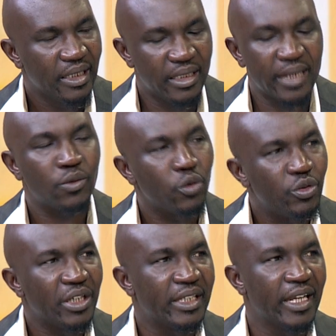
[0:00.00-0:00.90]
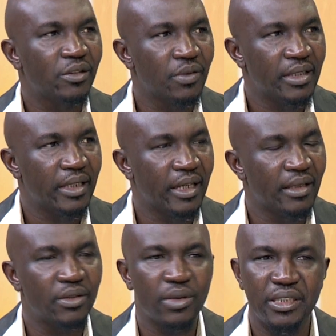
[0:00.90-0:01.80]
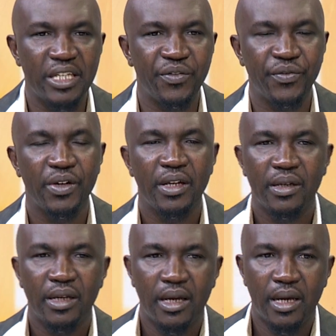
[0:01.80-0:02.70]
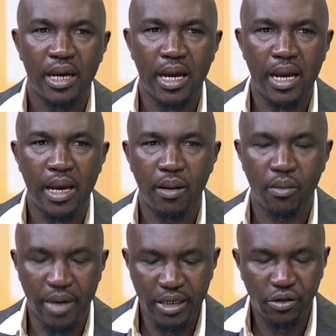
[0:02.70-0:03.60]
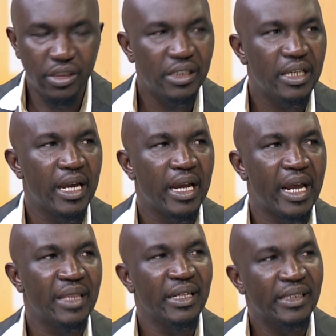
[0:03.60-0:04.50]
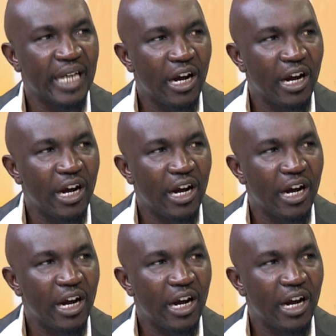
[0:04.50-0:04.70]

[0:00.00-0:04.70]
That's what we are trying to seek. And that's why, Jeff, my colleague here and the entire